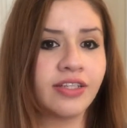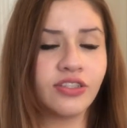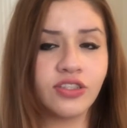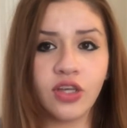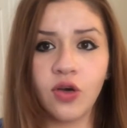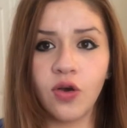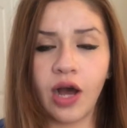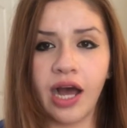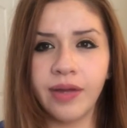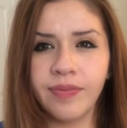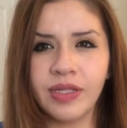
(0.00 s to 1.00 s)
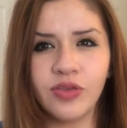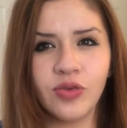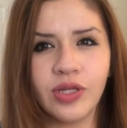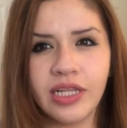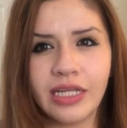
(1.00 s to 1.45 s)
So I've been
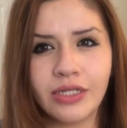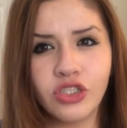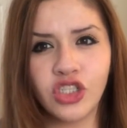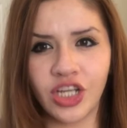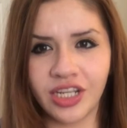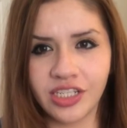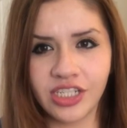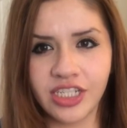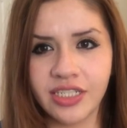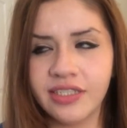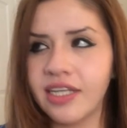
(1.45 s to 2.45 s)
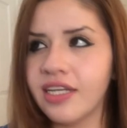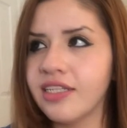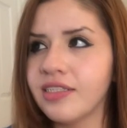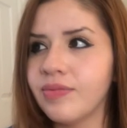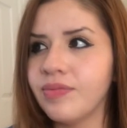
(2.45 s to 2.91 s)
doing little changes. It
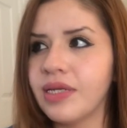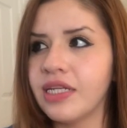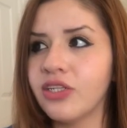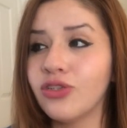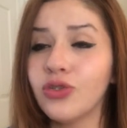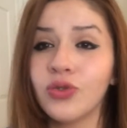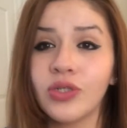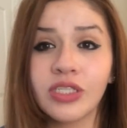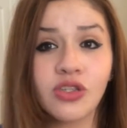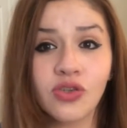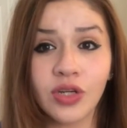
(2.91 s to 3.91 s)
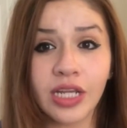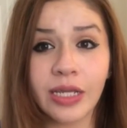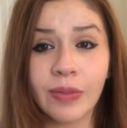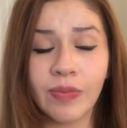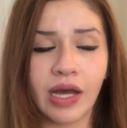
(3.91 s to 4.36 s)
hasn't been too
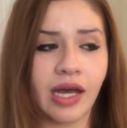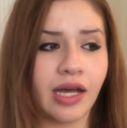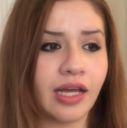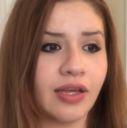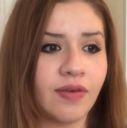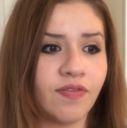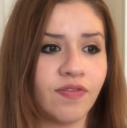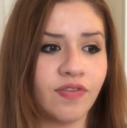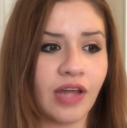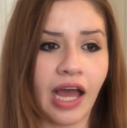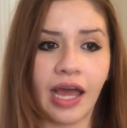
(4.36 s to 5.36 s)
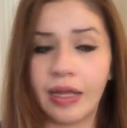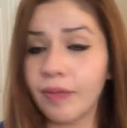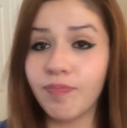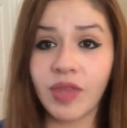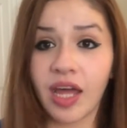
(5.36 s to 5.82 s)
extreme.
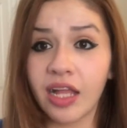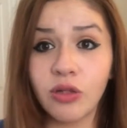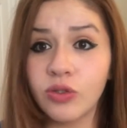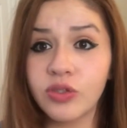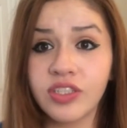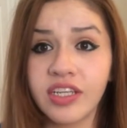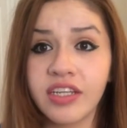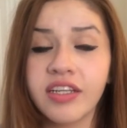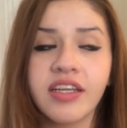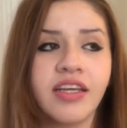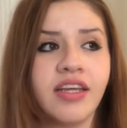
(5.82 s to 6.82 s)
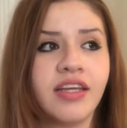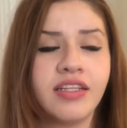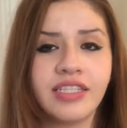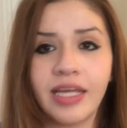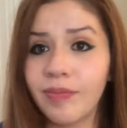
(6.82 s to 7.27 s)
I'm not losing
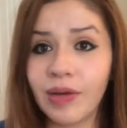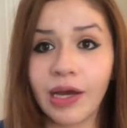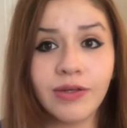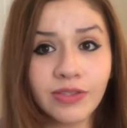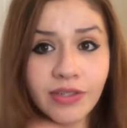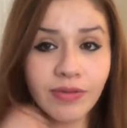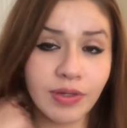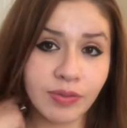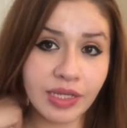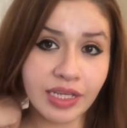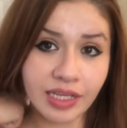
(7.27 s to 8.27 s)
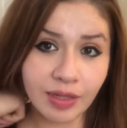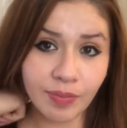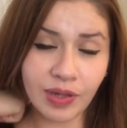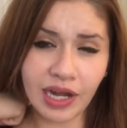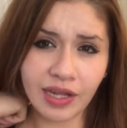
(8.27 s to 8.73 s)
10 pounds every week,
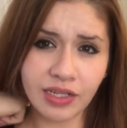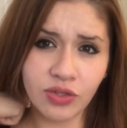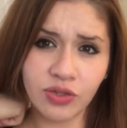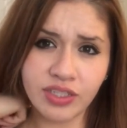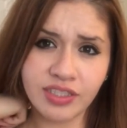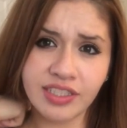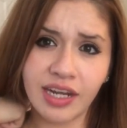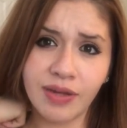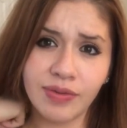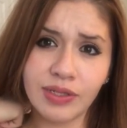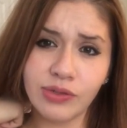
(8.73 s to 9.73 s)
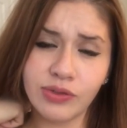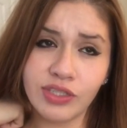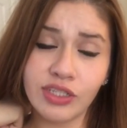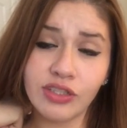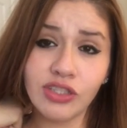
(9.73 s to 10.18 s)
but I noticed that I've been
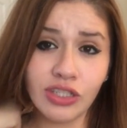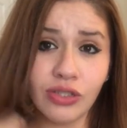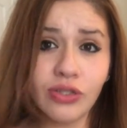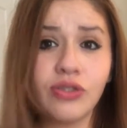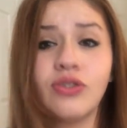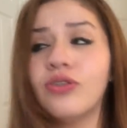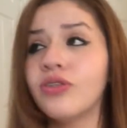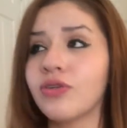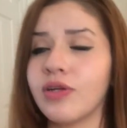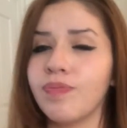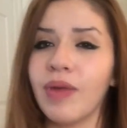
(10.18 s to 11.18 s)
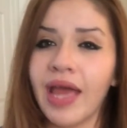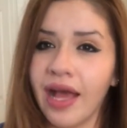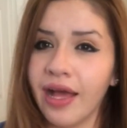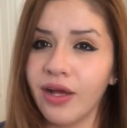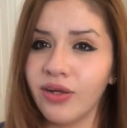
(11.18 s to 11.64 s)
losing 2-3
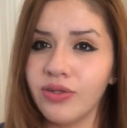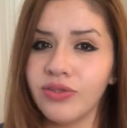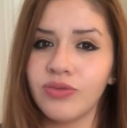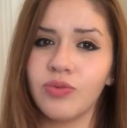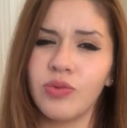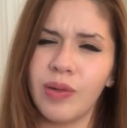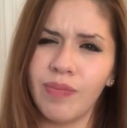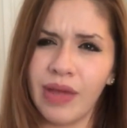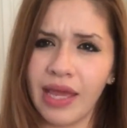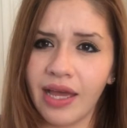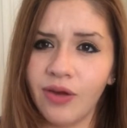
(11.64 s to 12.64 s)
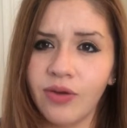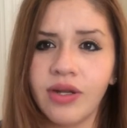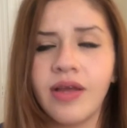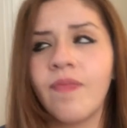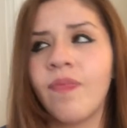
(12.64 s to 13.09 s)
pounds, 1
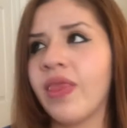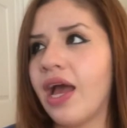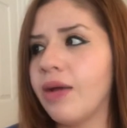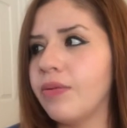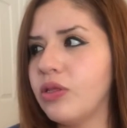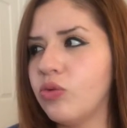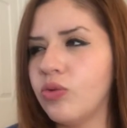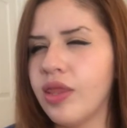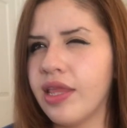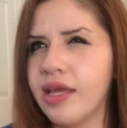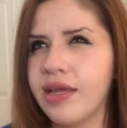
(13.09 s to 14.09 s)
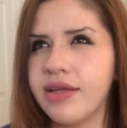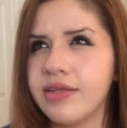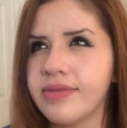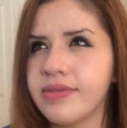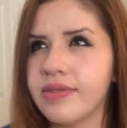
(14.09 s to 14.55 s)
pound. I've been doing
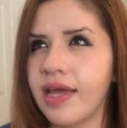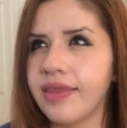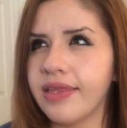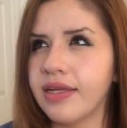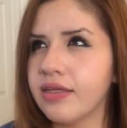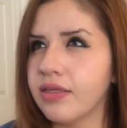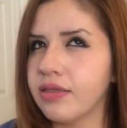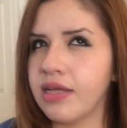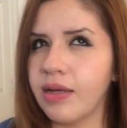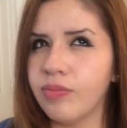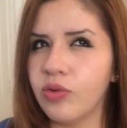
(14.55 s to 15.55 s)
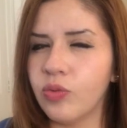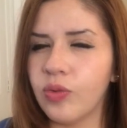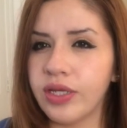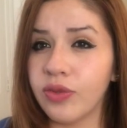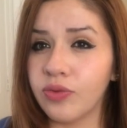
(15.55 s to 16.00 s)
this, I think I'm on
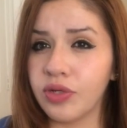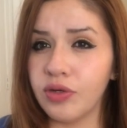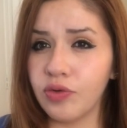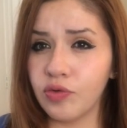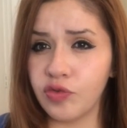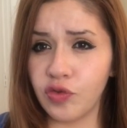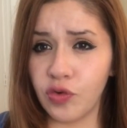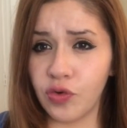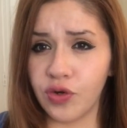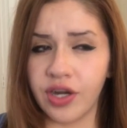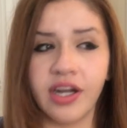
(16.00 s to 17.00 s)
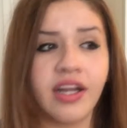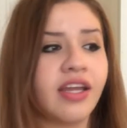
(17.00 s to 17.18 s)
week 3 or 4.